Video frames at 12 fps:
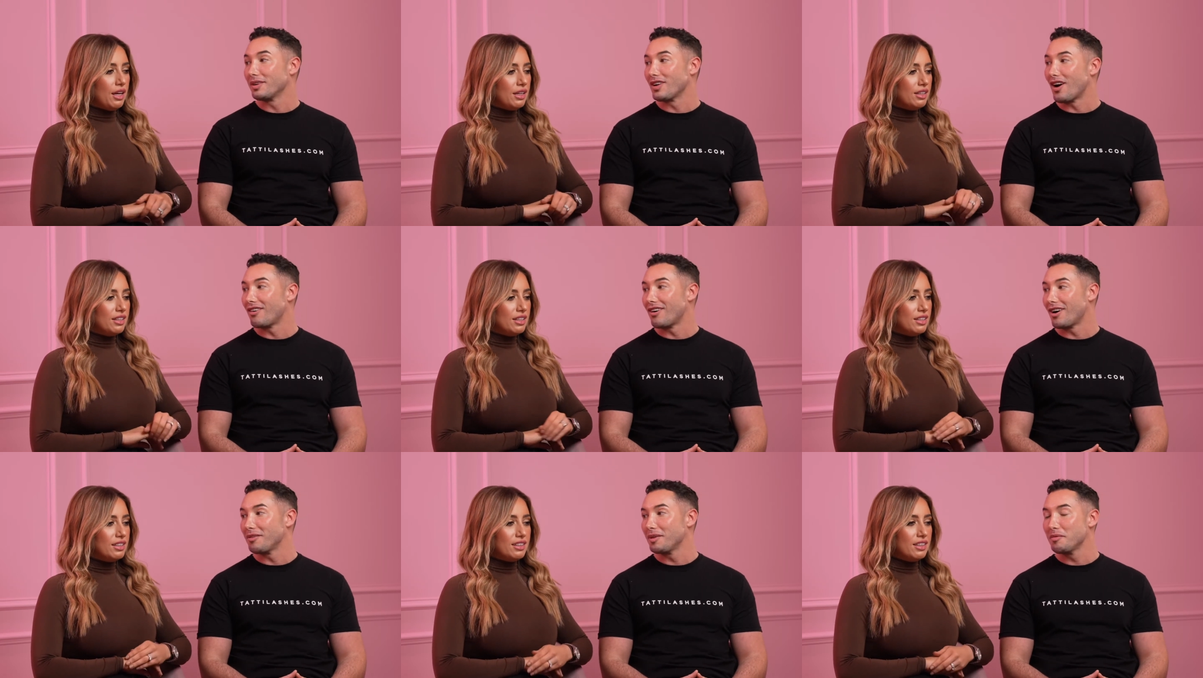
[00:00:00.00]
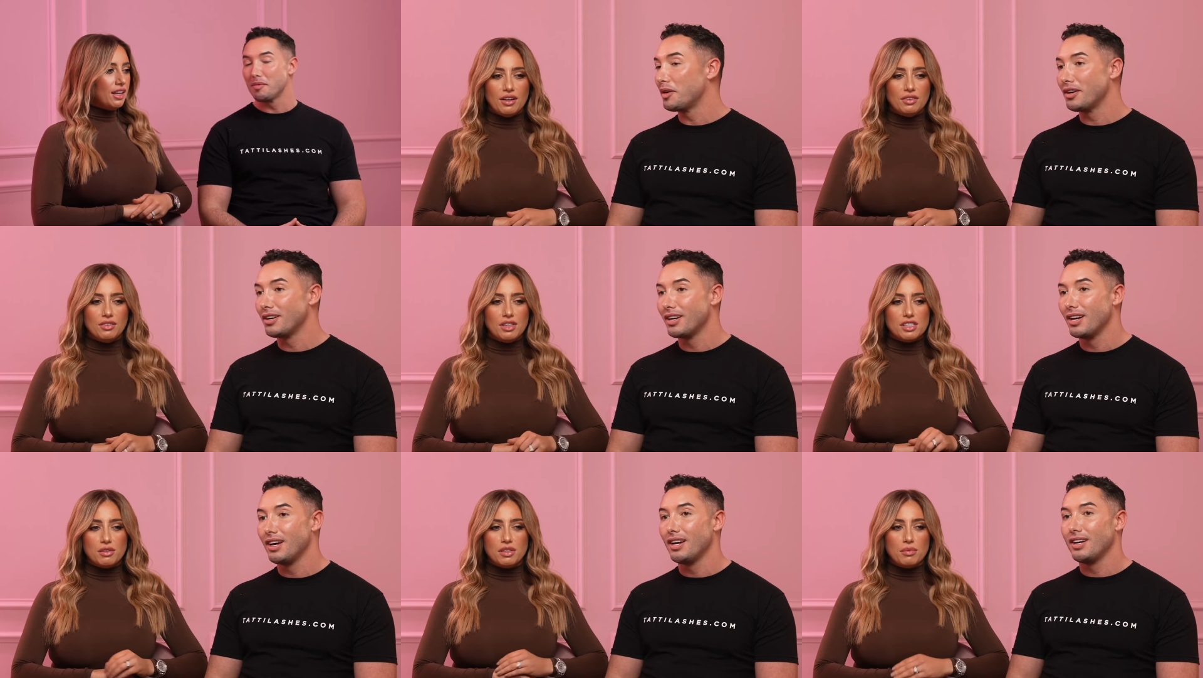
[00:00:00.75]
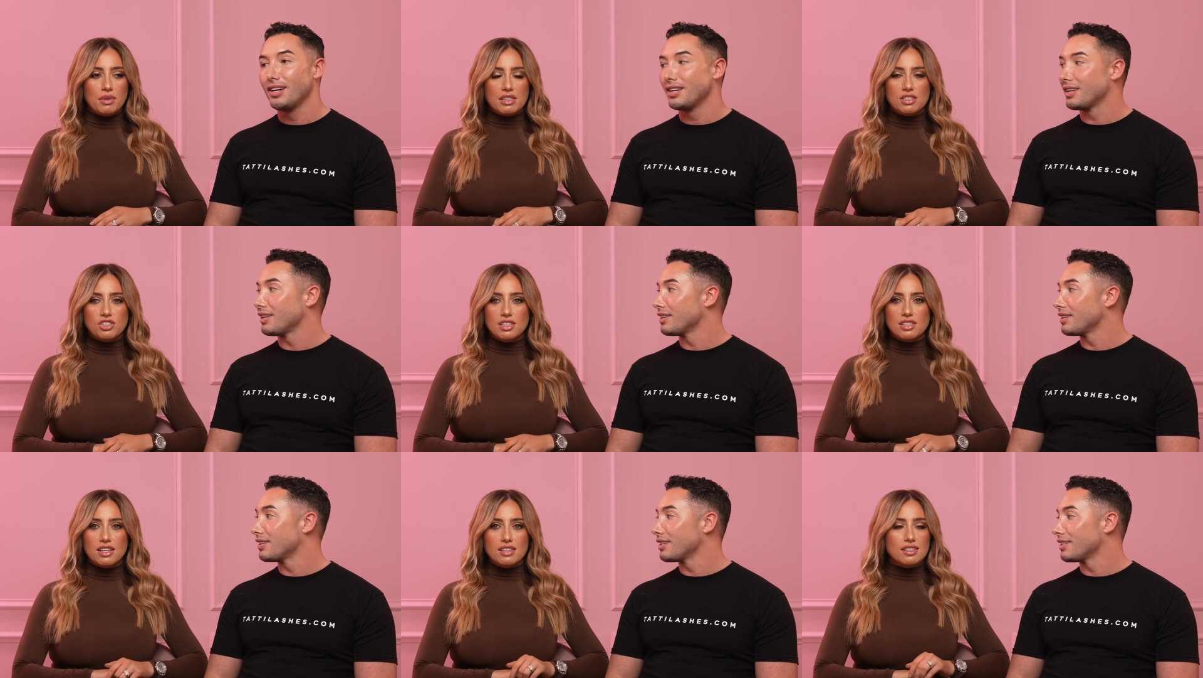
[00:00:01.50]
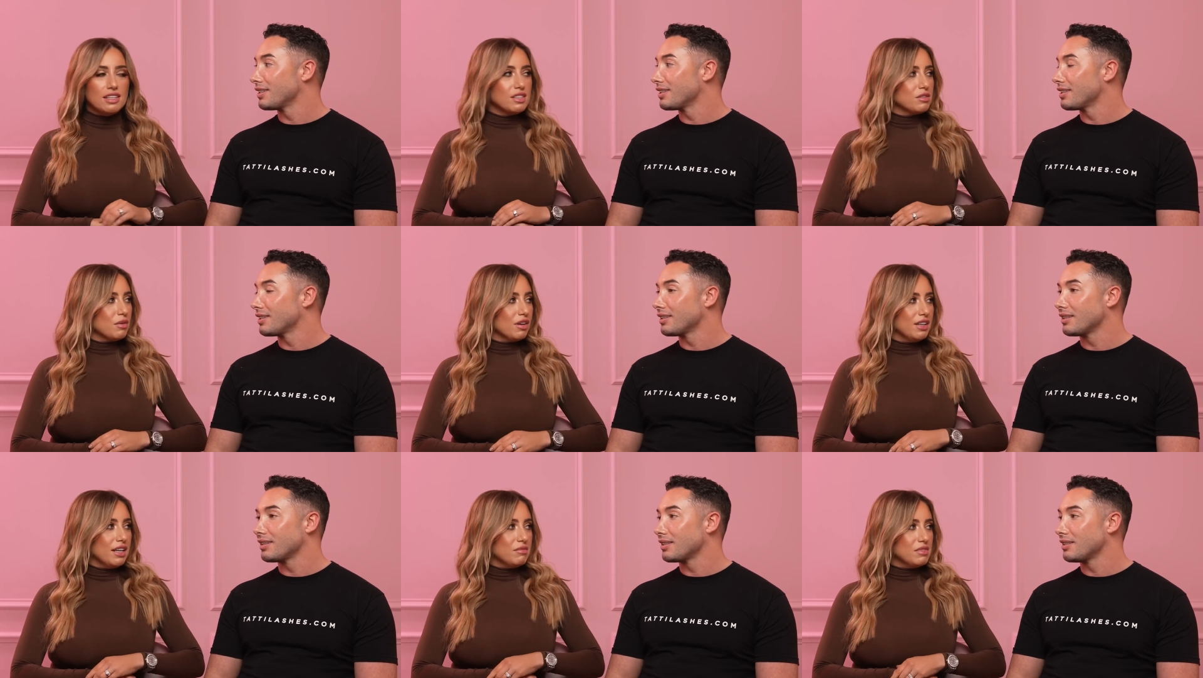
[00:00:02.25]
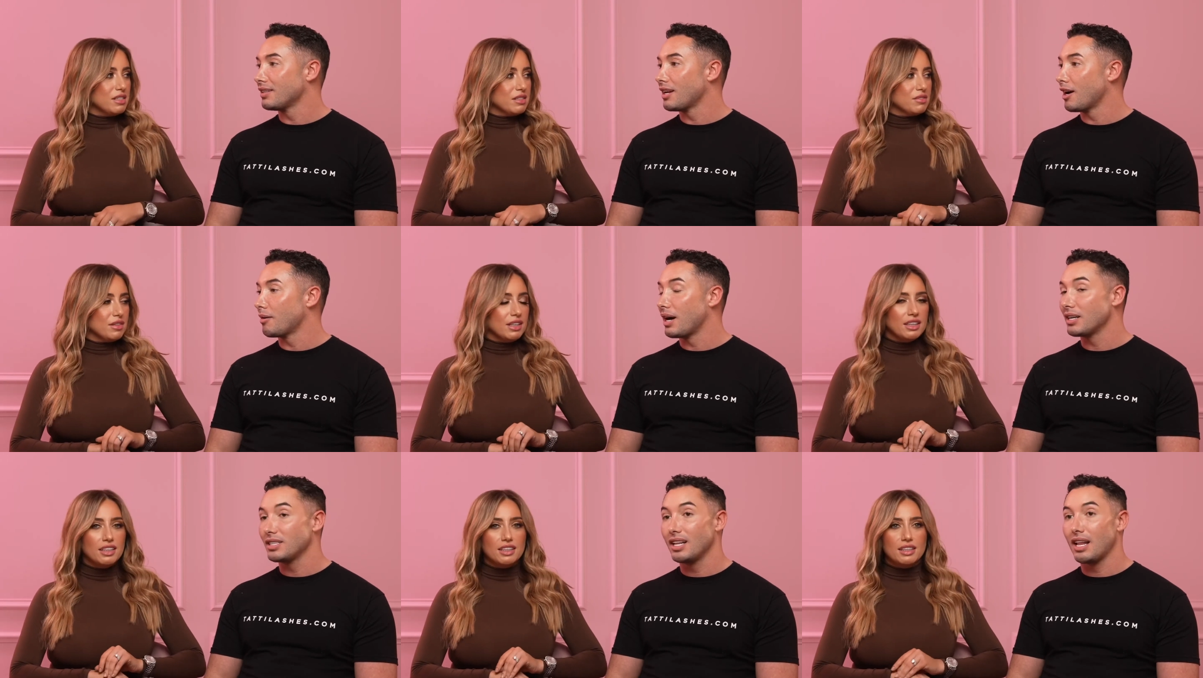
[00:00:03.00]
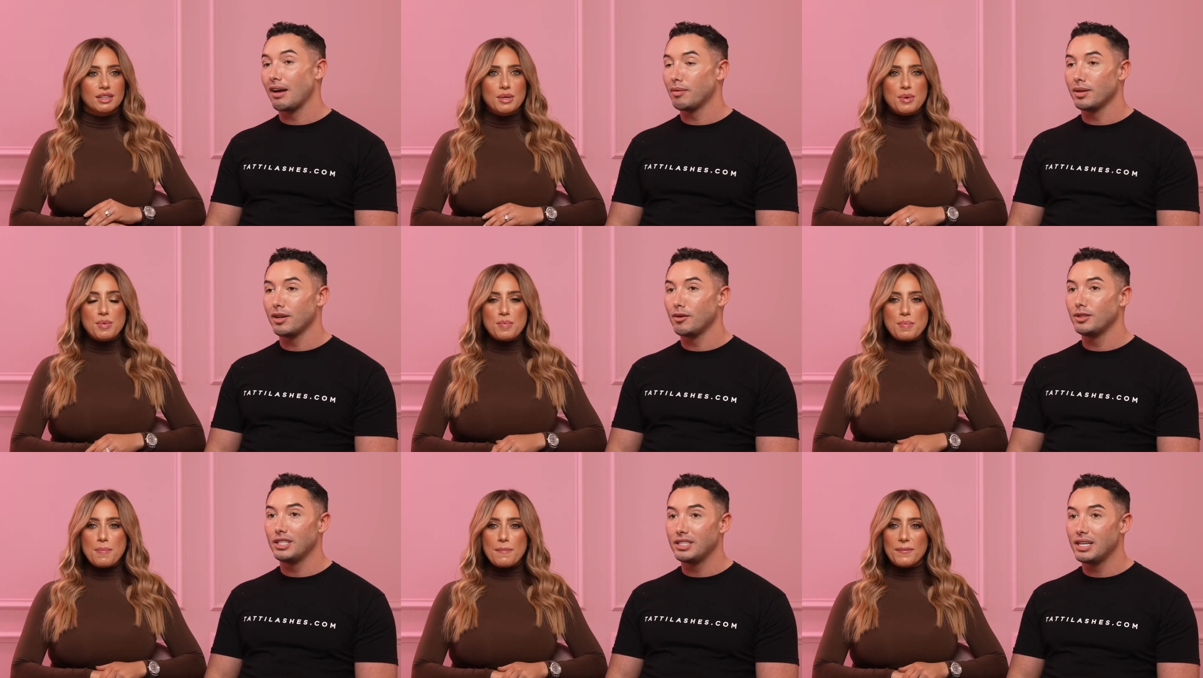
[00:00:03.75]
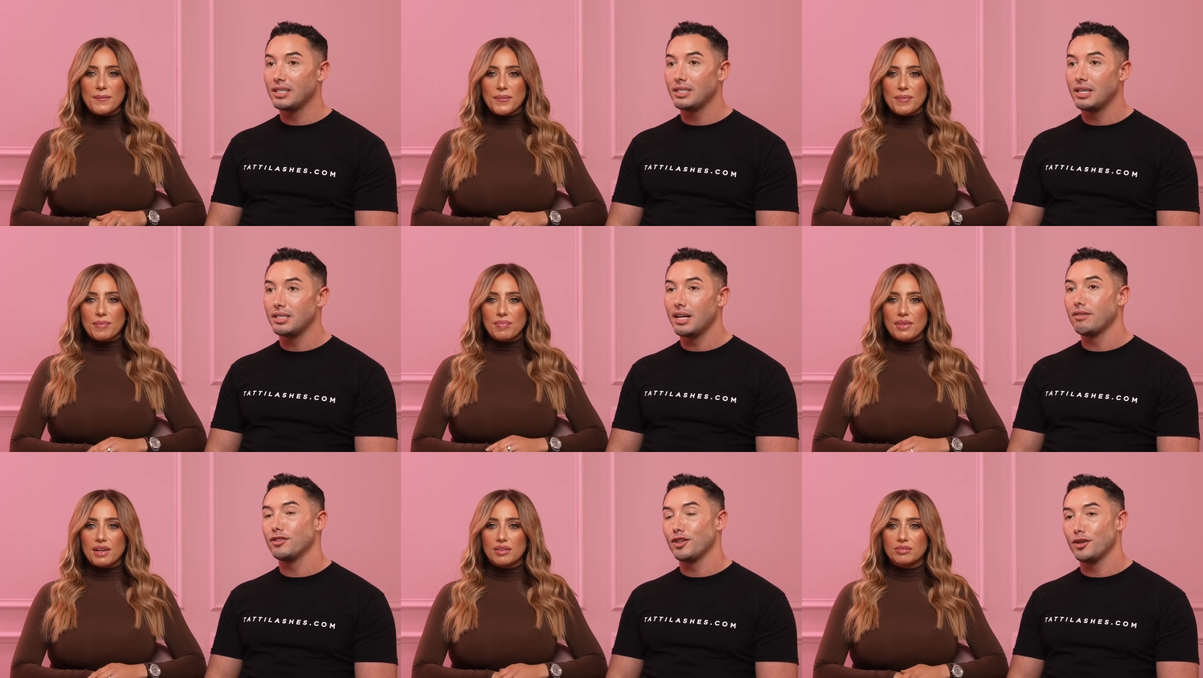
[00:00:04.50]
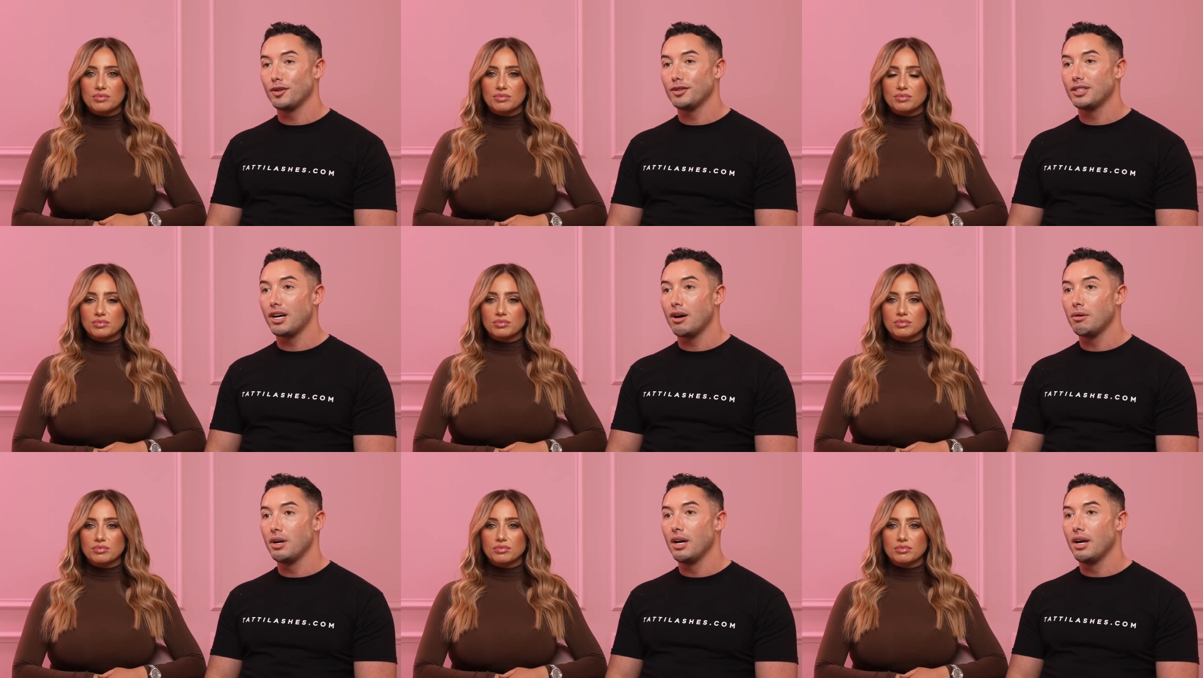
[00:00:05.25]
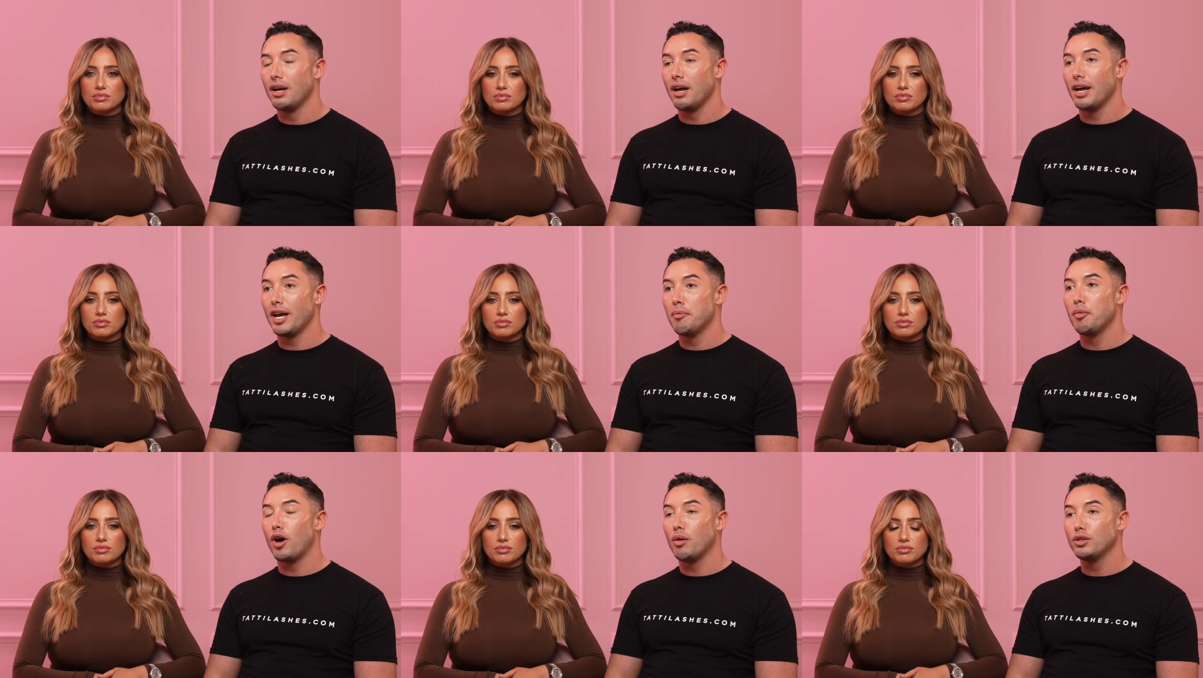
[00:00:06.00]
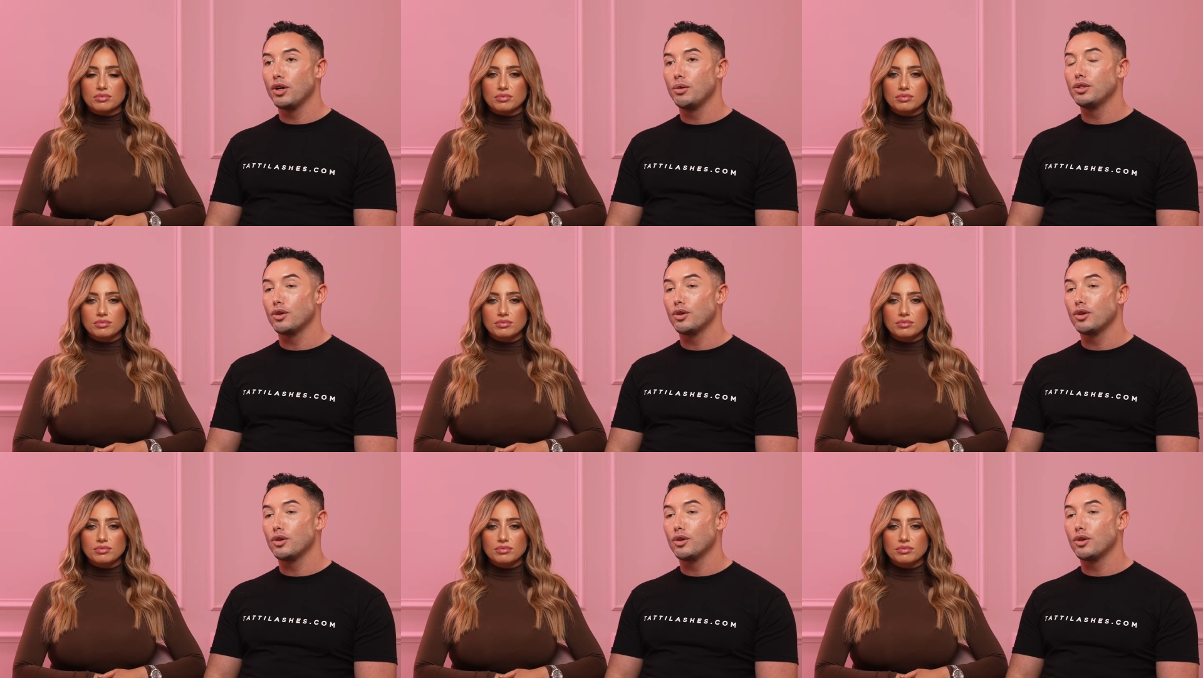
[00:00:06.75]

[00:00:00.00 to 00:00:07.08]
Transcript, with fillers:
Speaker 1: No, no, no, no
Speaker 2: I don't think we had a GCSE to our names. No, I actually
Speaker 1: left with no GCSEs, left school. So, um, but I was always